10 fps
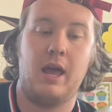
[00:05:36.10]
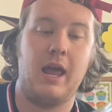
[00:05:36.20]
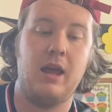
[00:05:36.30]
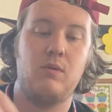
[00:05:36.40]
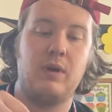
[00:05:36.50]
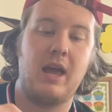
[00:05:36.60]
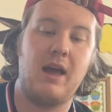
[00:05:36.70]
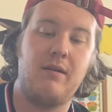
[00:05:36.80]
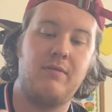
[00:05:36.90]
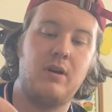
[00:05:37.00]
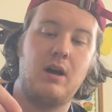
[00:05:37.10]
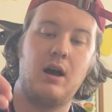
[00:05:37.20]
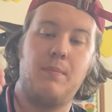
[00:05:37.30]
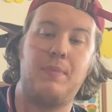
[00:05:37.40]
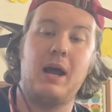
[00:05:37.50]
And we have
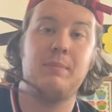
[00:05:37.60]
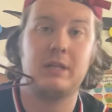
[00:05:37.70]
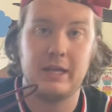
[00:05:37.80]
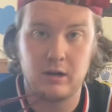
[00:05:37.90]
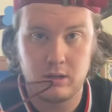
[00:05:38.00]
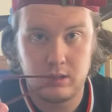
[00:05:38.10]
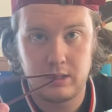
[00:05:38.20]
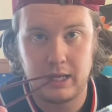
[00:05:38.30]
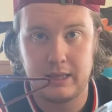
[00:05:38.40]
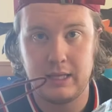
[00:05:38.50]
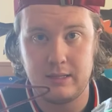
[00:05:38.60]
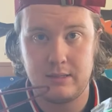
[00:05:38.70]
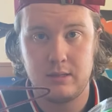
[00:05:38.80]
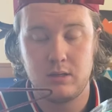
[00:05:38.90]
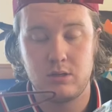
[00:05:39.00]
a pipe cleaner like
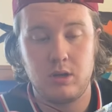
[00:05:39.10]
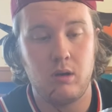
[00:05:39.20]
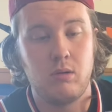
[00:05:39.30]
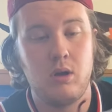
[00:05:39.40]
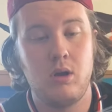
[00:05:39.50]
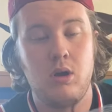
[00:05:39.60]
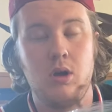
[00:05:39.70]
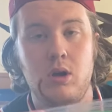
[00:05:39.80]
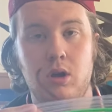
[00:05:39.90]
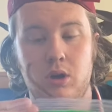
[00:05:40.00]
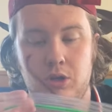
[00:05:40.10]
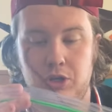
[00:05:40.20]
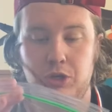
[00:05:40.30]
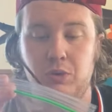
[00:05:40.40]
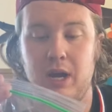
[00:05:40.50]
this. So
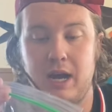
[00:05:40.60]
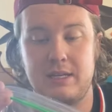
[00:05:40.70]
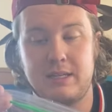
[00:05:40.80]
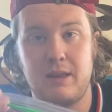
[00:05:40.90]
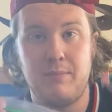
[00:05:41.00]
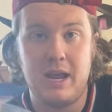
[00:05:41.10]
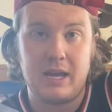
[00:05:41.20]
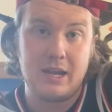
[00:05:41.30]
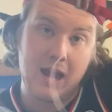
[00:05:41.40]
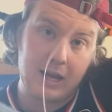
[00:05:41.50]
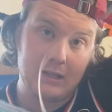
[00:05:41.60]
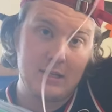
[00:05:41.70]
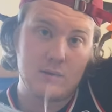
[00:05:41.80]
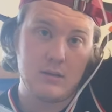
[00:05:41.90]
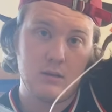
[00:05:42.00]
you guys can make a
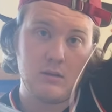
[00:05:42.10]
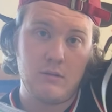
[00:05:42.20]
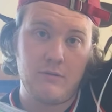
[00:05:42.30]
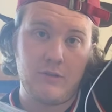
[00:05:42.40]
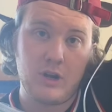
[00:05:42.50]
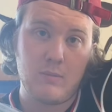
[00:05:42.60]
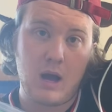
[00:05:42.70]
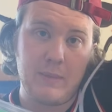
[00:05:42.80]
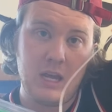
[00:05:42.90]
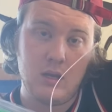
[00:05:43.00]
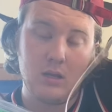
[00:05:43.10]
necklace for your mommy,